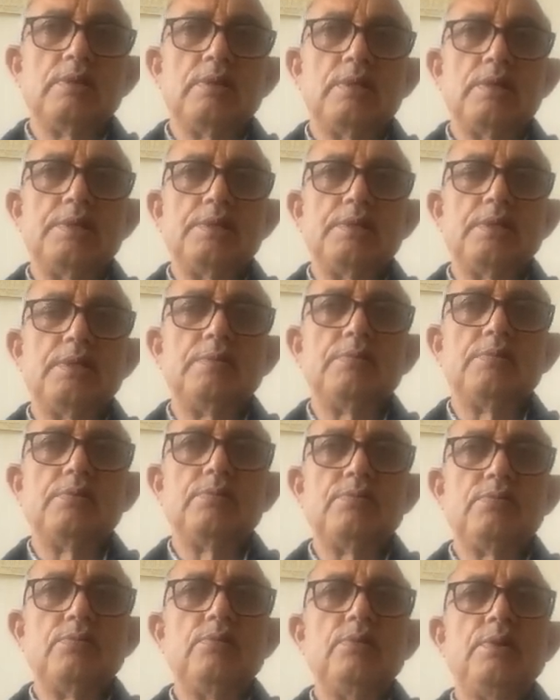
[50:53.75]
and given
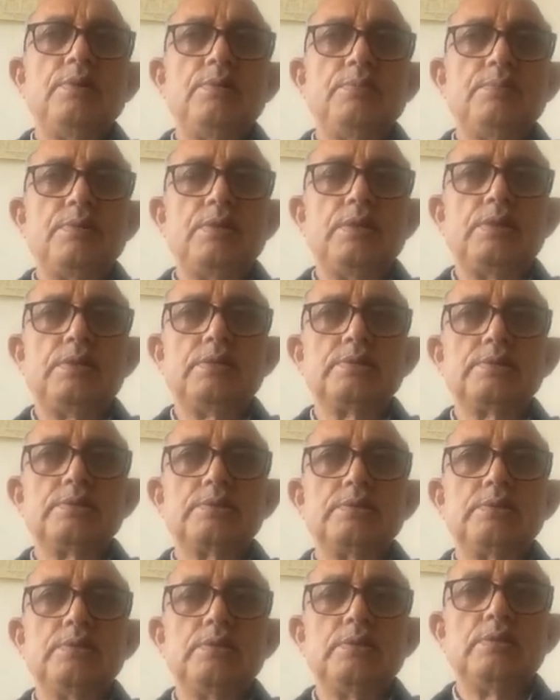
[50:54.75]
full
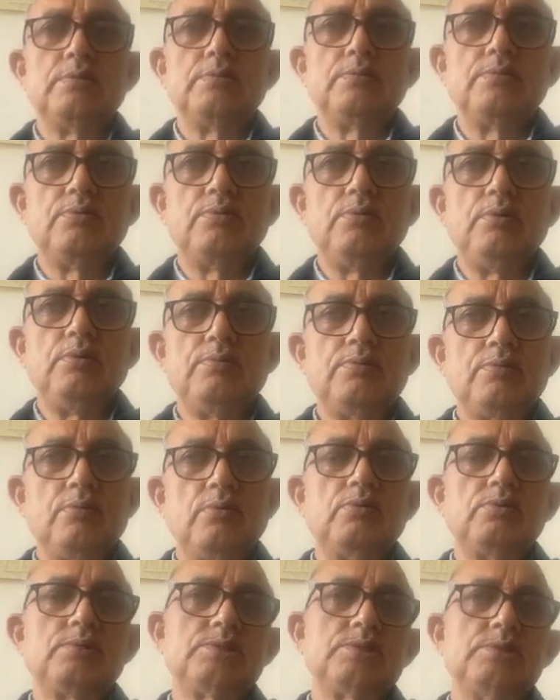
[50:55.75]
impetus, full
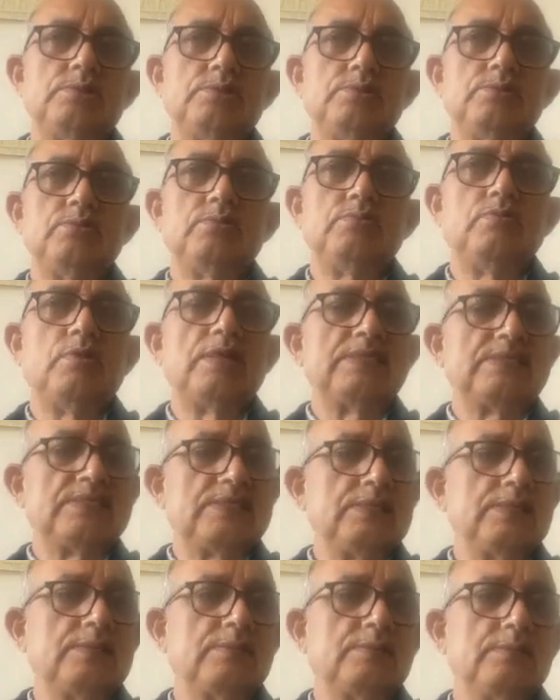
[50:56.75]
force to
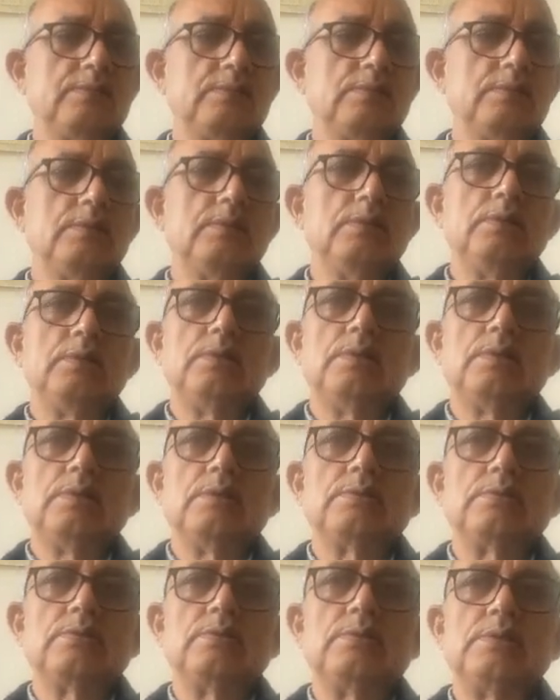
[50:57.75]
voice it.
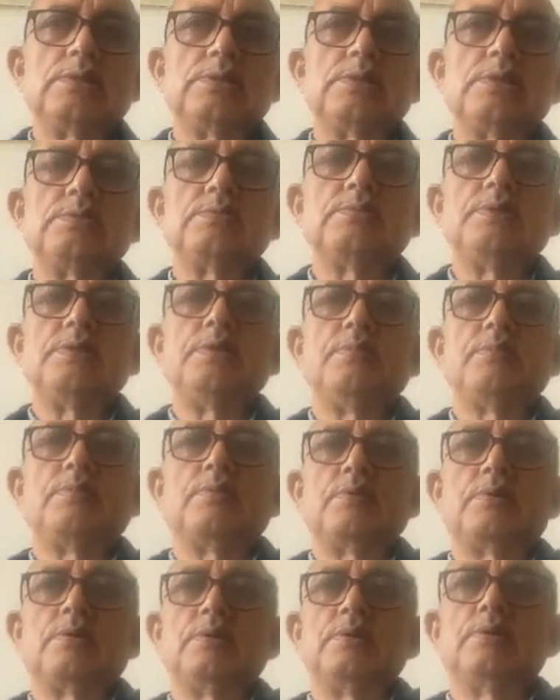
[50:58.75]
So this is very
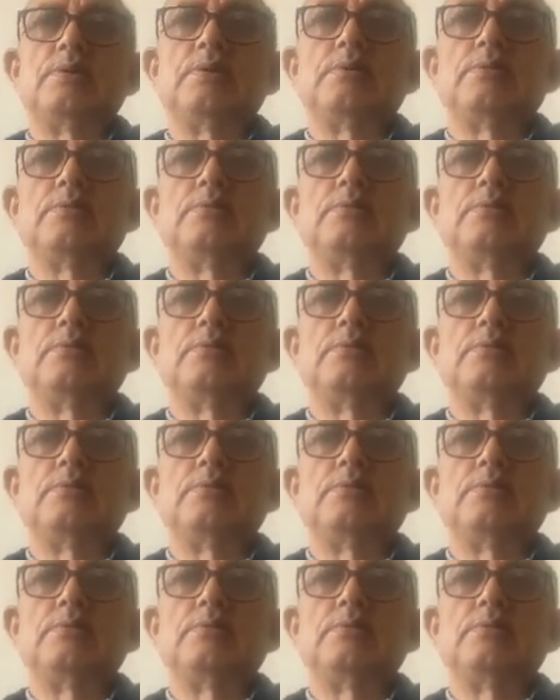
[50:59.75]
important.